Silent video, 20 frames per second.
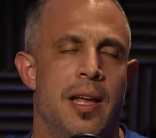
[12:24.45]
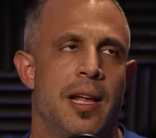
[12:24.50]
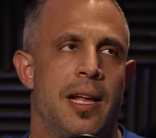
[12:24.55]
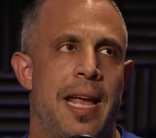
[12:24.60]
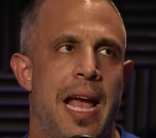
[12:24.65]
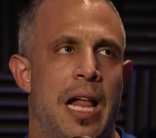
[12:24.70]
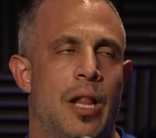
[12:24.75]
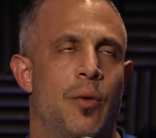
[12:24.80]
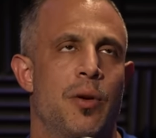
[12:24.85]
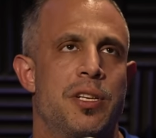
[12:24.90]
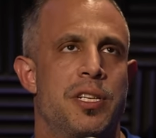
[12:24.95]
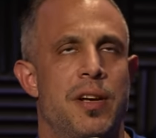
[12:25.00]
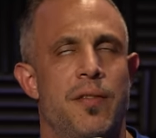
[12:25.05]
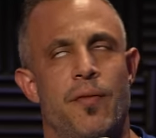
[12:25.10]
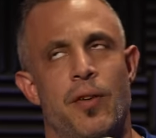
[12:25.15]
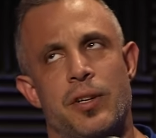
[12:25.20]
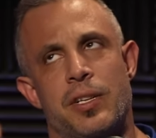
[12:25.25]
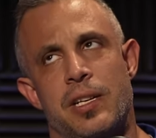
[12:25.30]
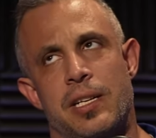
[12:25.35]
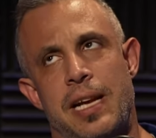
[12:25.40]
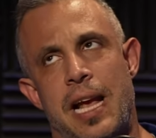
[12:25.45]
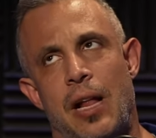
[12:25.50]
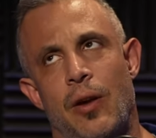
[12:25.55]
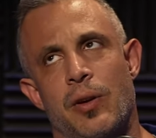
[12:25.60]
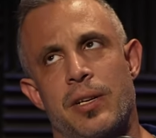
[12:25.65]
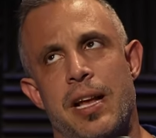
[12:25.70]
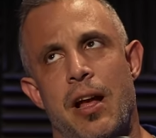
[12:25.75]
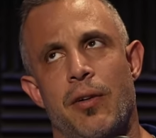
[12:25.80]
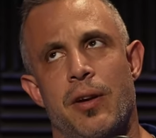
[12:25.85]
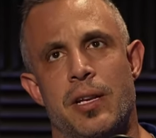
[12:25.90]
calories in versus
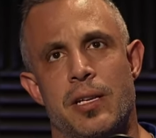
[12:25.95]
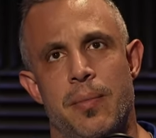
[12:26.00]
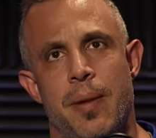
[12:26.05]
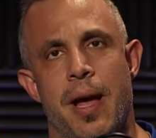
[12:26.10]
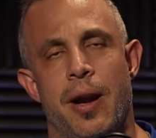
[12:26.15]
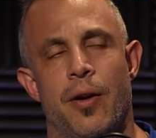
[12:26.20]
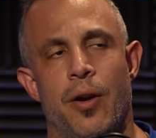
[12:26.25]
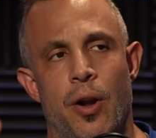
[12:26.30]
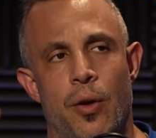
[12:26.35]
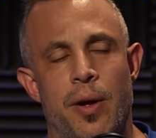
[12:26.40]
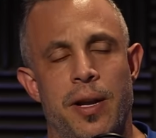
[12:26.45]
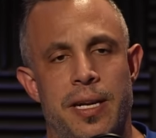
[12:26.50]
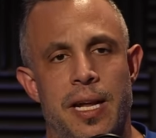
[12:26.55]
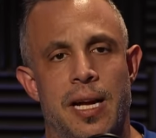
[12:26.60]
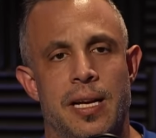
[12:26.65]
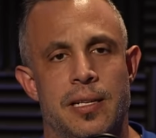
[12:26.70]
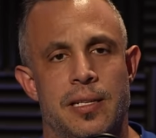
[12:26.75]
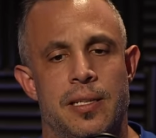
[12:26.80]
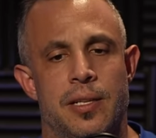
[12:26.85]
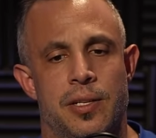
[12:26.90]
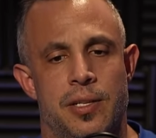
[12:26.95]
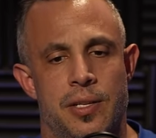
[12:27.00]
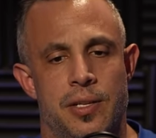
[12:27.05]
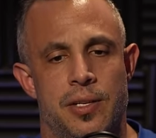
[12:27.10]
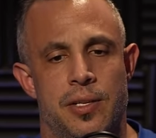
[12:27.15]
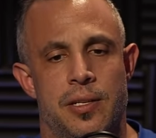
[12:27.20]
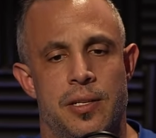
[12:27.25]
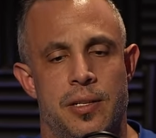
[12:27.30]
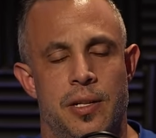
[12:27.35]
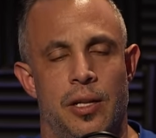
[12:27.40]
calories out doesn't matter. No, it does. This
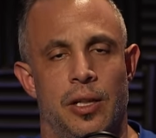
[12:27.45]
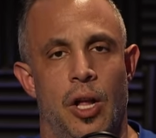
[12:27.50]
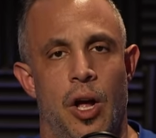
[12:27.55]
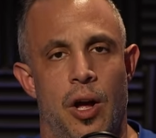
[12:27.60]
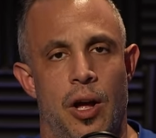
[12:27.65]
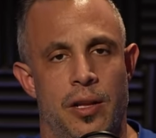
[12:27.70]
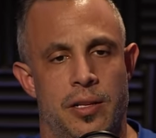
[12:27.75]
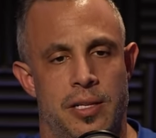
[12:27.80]
is the law.